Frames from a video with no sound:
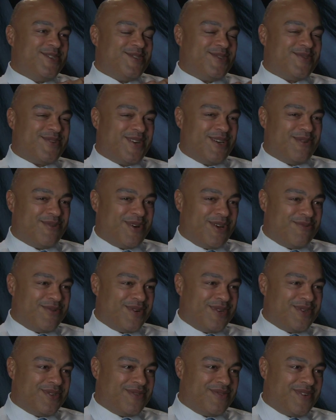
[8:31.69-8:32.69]
So I
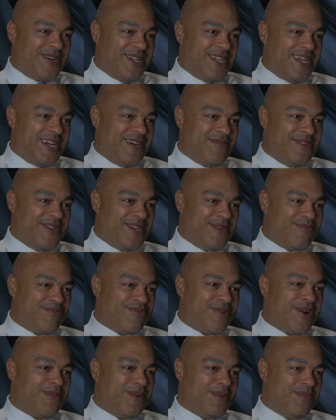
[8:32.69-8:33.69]
wonder if I'll have that.
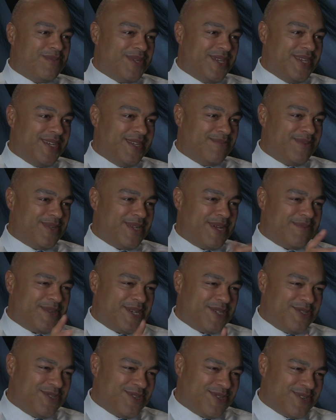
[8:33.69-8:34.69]
Probably, but I'm
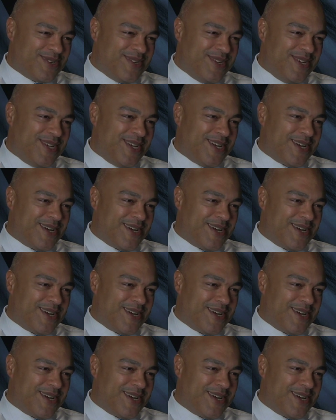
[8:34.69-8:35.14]
not sure.